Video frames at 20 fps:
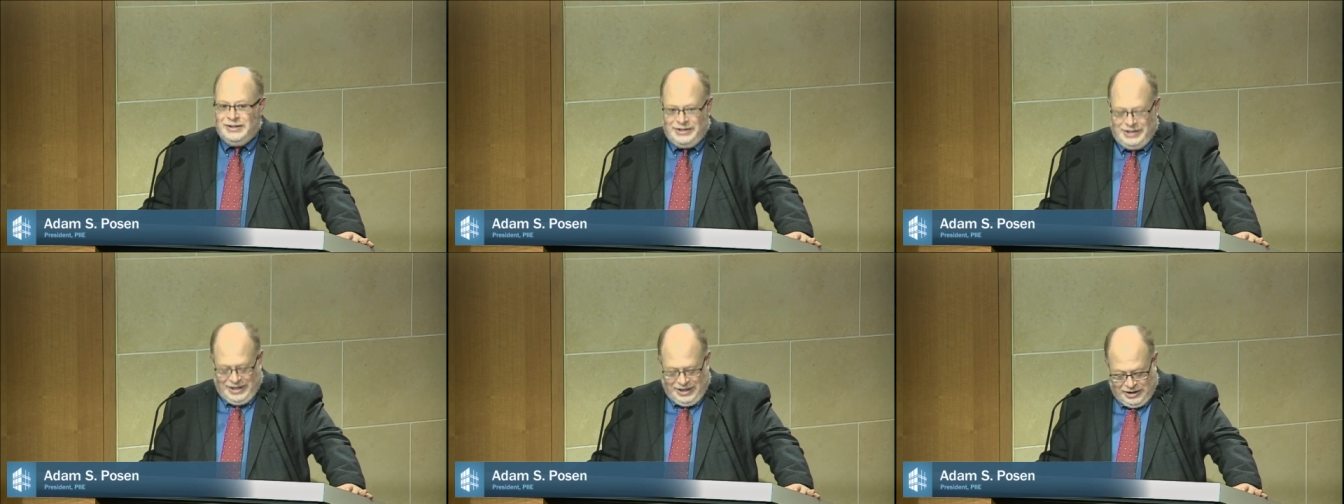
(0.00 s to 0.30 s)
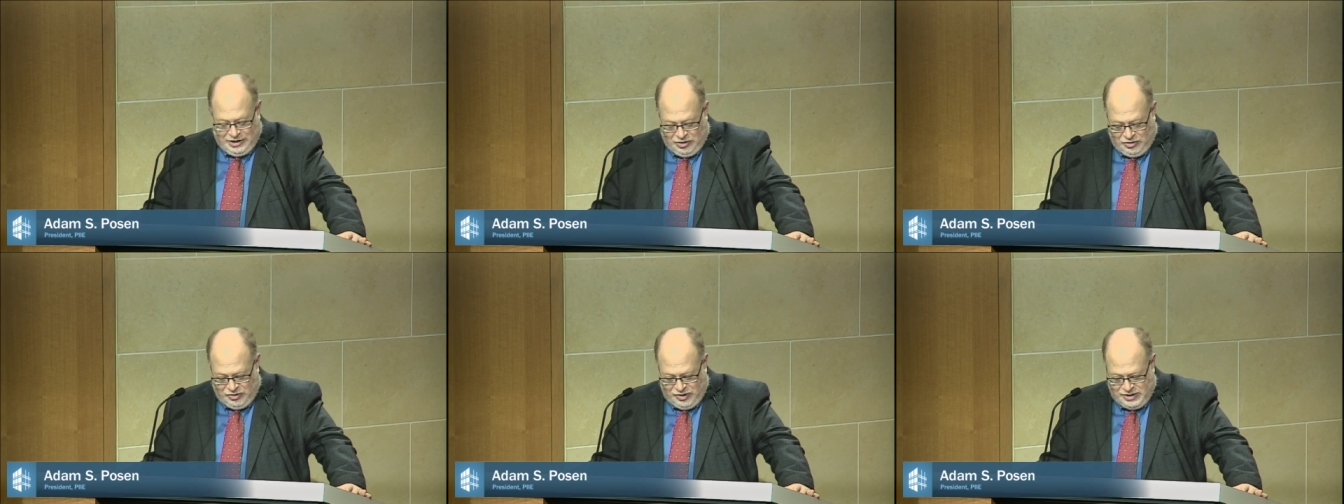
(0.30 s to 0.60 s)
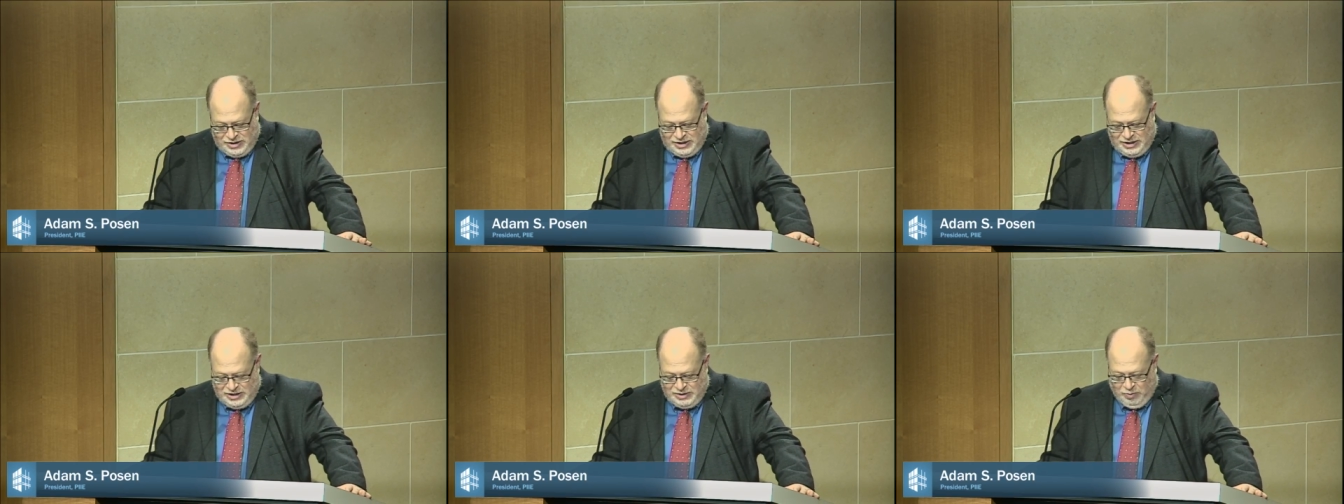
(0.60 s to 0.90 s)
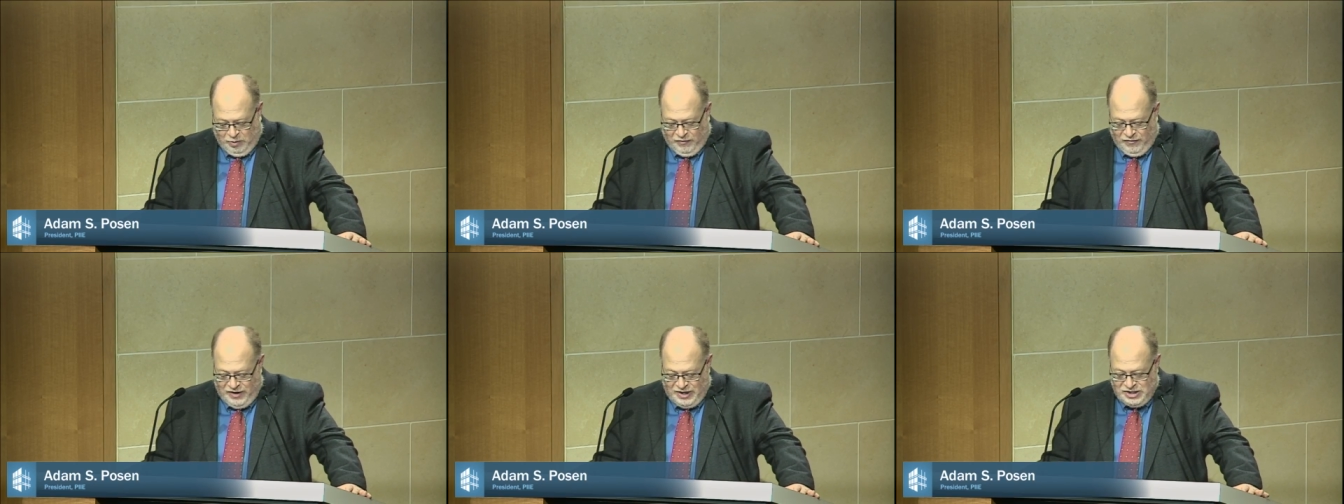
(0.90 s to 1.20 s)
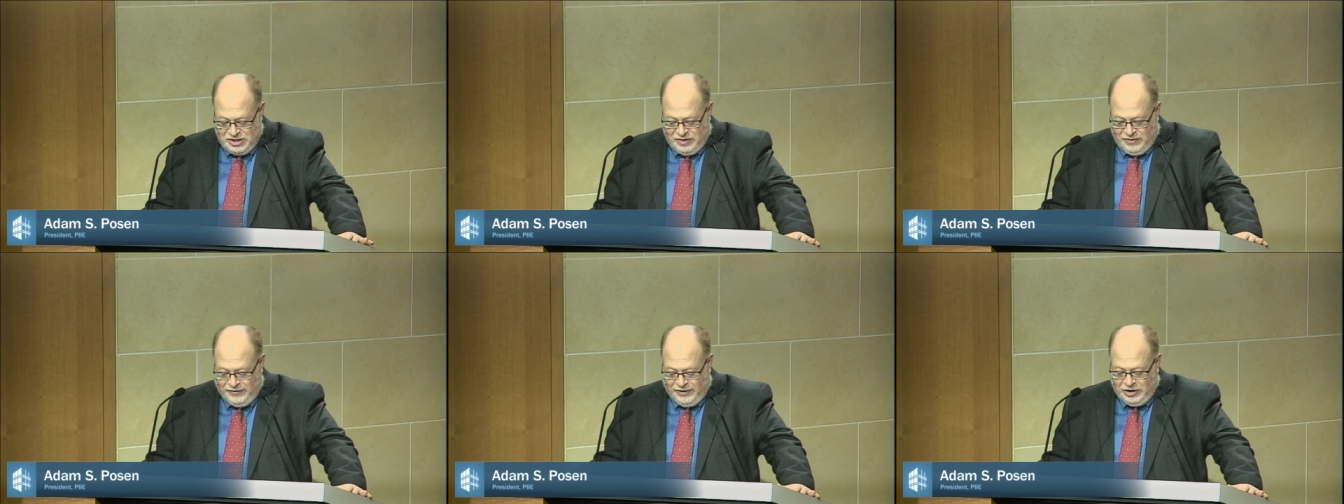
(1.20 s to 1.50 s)
title is he's
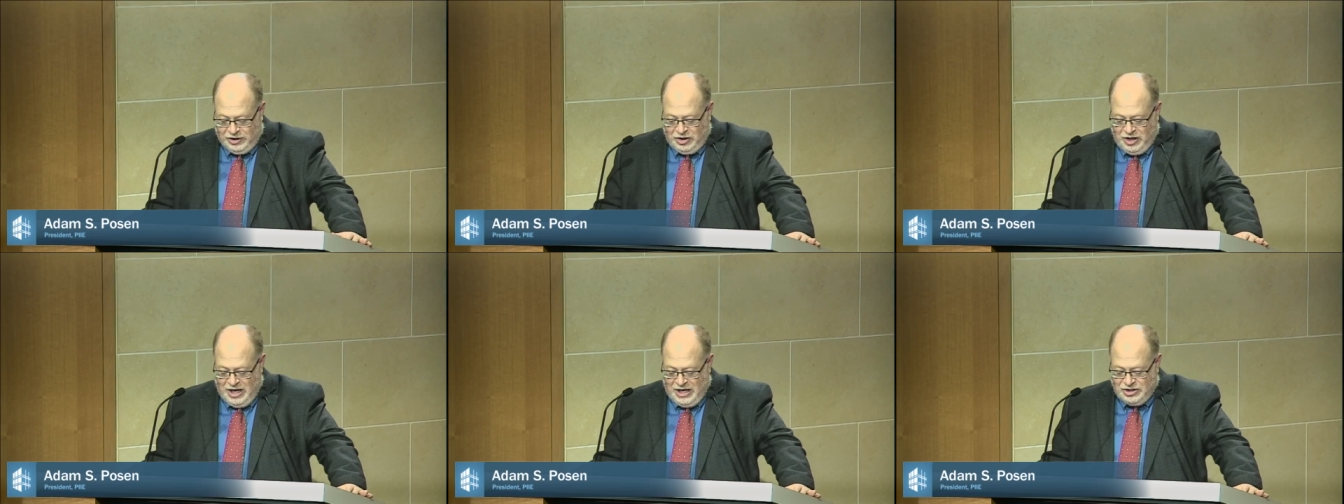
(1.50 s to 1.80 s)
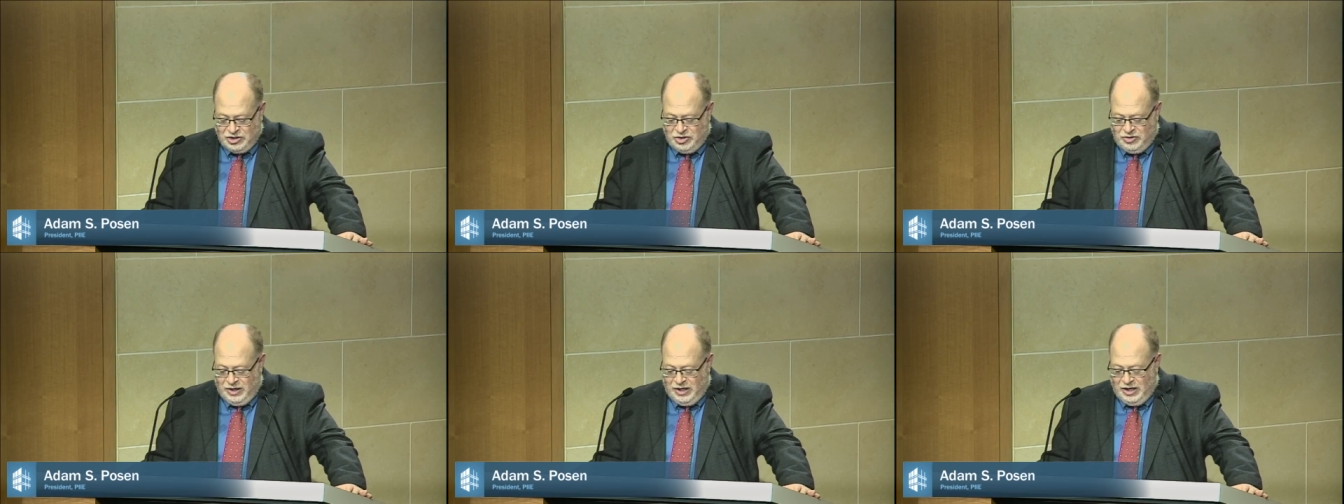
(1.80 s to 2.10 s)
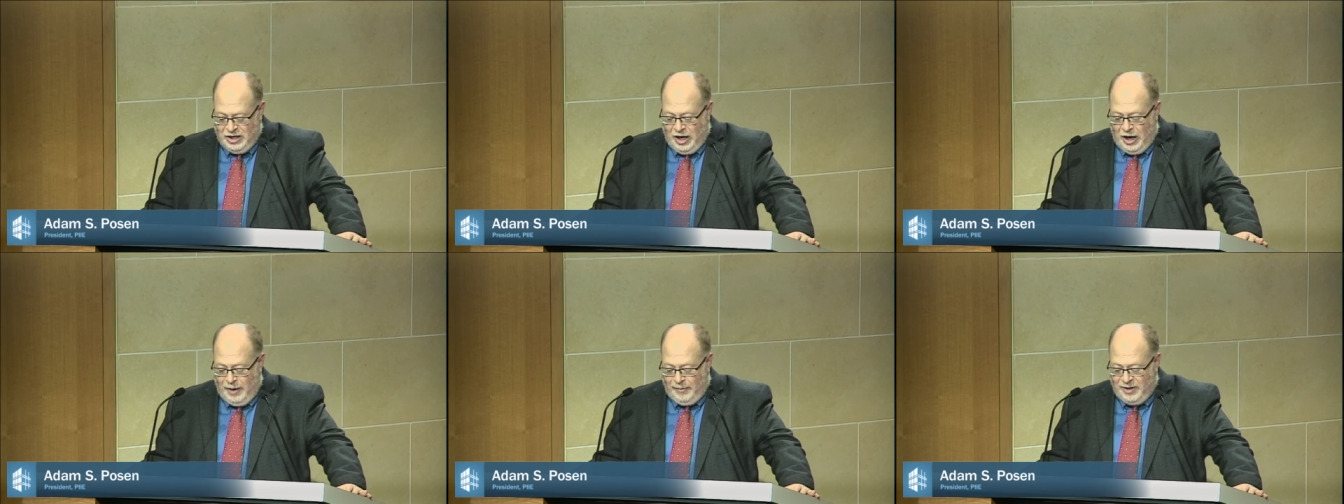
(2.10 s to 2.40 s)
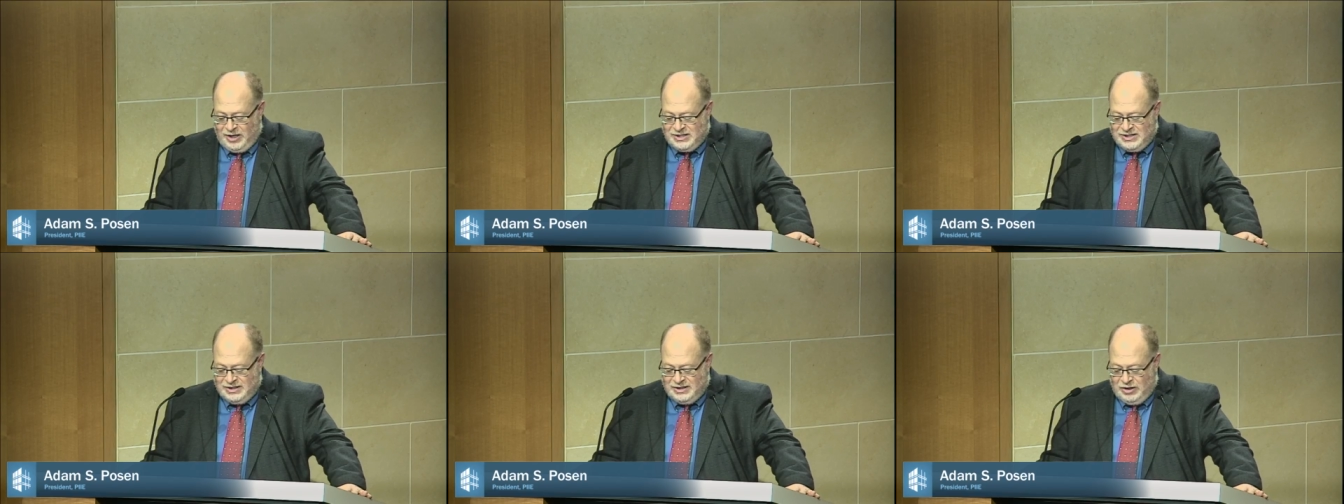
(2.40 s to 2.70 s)
professor of international economics